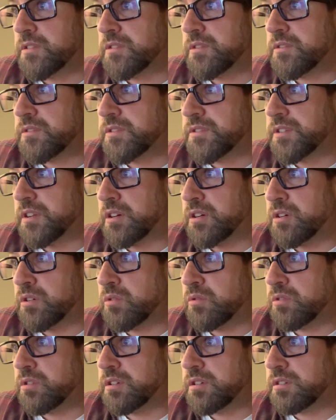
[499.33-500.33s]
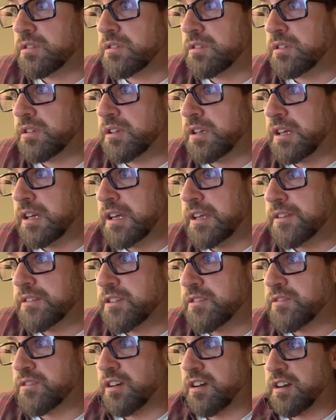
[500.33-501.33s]
So
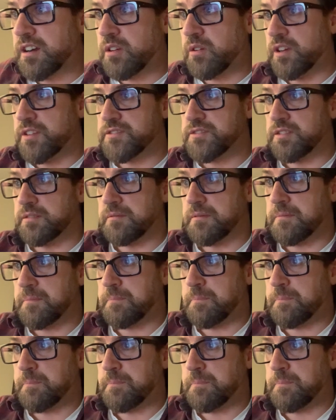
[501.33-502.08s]
third question.